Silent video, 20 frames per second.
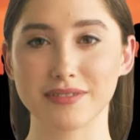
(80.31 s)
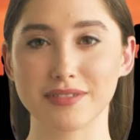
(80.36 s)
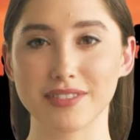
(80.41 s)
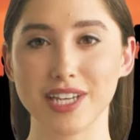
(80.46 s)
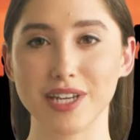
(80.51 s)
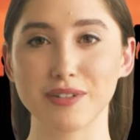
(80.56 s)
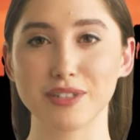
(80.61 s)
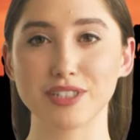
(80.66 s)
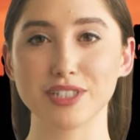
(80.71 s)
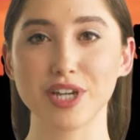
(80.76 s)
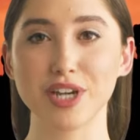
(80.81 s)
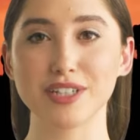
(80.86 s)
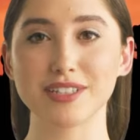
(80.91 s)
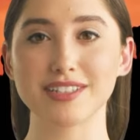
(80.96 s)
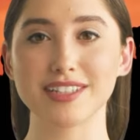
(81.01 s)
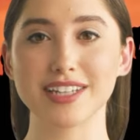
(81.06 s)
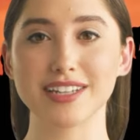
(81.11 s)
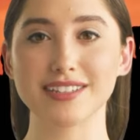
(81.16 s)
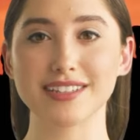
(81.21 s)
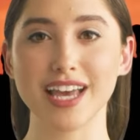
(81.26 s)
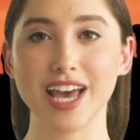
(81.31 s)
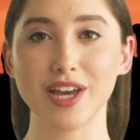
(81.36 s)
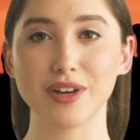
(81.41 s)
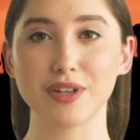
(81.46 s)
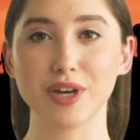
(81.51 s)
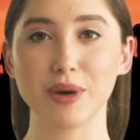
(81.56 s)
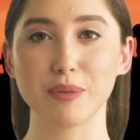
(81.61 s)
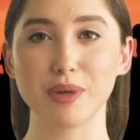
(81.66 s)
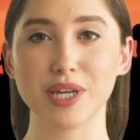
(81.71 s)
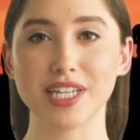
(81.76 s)
He returned to his
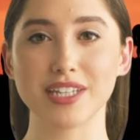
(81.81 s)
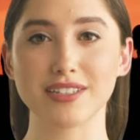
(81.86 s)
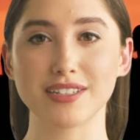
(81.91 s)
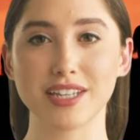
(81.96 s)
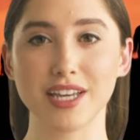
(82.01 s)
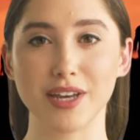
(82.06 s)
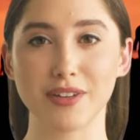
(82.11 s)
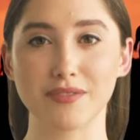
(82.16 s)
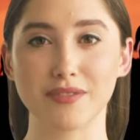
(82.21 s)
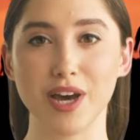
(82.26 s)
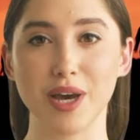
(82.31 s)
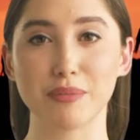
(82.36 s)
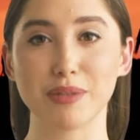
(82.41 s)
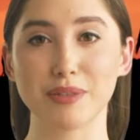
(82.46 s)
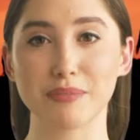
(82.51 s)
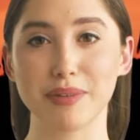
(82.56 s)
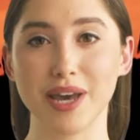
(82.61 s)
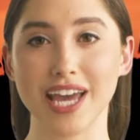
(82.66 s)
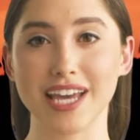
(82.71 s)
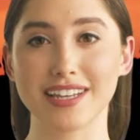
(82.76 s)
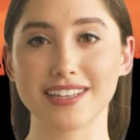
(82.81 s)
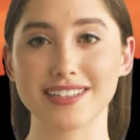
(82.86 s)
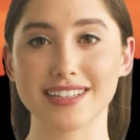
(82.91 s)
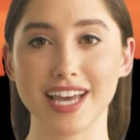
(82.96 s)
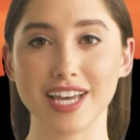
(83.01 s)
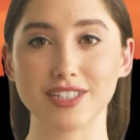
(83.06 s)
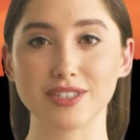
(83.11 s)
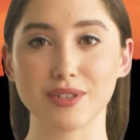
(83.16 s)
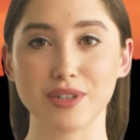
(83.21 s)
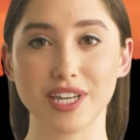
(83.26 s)
outlaw ways, robbing banks
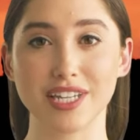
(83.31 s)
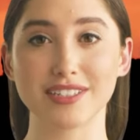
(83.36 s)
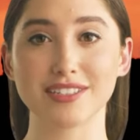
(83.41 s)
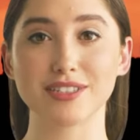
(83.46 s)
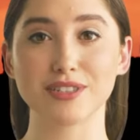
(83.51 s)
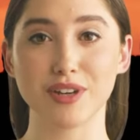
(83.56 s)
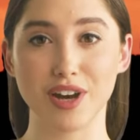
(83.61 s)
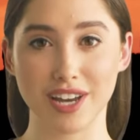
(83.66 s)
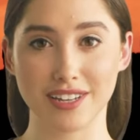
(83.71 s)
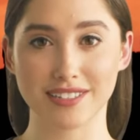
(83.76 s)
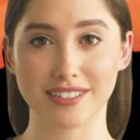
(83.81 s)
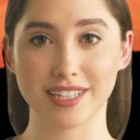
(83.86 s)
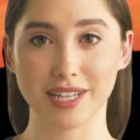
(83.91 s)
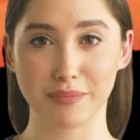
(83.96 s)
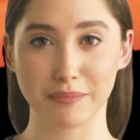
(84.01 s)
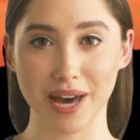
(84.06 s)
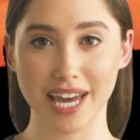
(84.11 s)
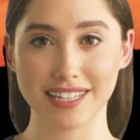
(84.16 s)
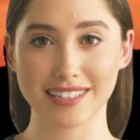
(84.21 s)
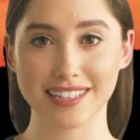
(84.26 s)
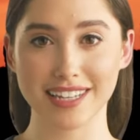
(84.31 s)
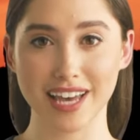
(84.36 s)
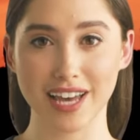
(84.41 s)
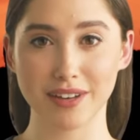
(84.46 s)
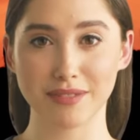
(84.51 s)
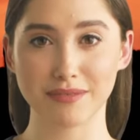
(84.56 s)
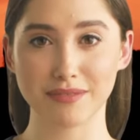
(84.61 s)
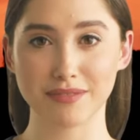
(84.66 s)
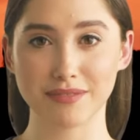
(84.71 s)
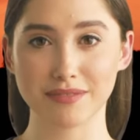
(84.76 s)
and trains across New
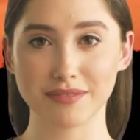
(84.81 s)
Mexico.